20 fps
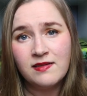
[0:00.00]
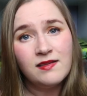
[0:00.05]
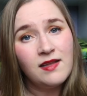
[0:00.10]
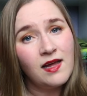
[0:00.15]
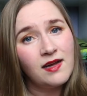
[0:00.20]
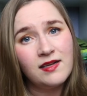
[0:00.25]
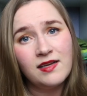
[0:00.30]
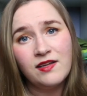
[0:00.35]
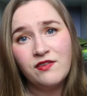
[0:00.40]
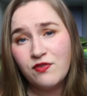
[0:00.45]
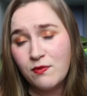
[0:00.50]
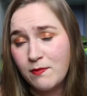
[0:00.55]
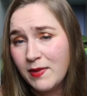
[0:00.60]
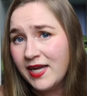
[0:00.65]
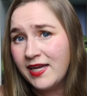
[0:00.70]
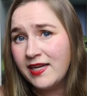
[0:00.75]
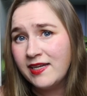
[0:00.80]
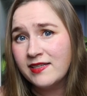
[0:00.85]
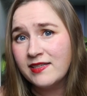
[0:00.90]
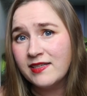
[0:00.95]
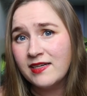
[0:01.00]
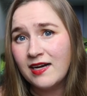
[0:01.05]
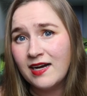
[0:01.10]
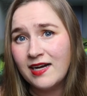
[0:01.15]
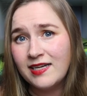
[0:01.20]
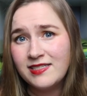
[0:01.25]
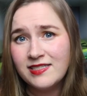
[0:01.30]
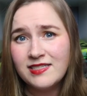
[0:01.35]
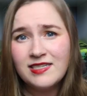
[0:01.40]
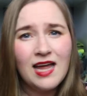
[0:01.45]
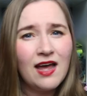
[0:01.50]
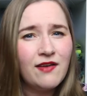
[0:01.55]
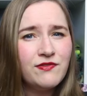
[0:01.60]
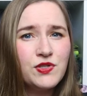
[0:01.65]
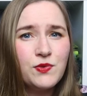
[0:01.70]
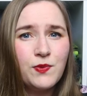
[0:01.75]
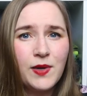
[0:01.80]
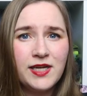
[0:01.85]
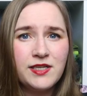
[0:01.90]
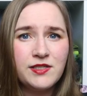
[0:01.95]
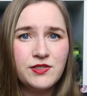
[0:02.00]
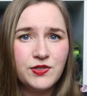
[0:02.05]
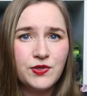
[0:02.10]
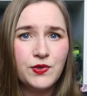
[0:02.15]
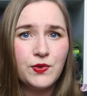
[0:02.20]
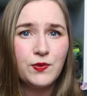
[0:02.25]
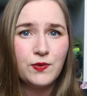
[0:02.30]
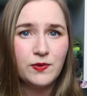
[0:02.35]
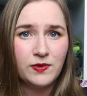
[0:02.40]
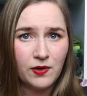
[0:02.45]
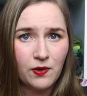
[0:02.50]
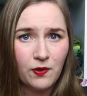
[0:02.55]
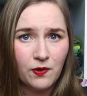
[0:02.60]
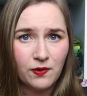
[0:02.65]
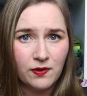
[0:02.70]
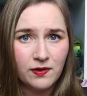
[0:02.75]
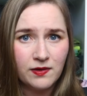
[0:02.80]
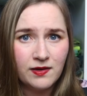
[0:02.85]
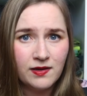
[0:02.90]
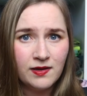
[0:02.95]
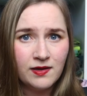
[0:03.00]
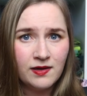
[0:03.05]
Luckily for me, I didn't have to wait too long.